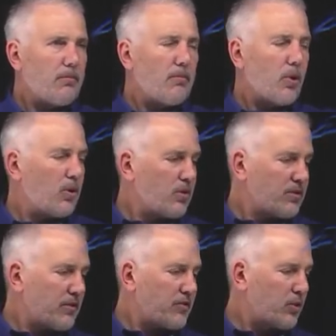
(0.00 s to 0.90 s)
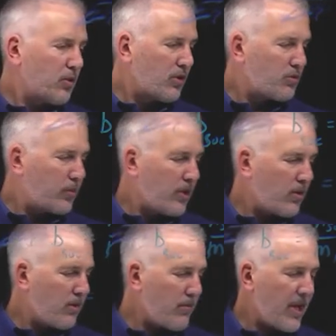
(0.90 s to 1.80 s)
Moles of sucrose, we
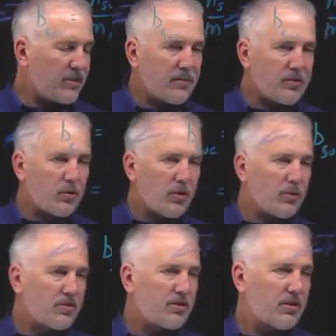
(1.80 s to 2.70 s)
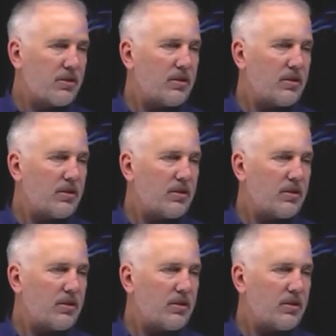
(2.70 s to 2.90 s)
know the mass of sucrose.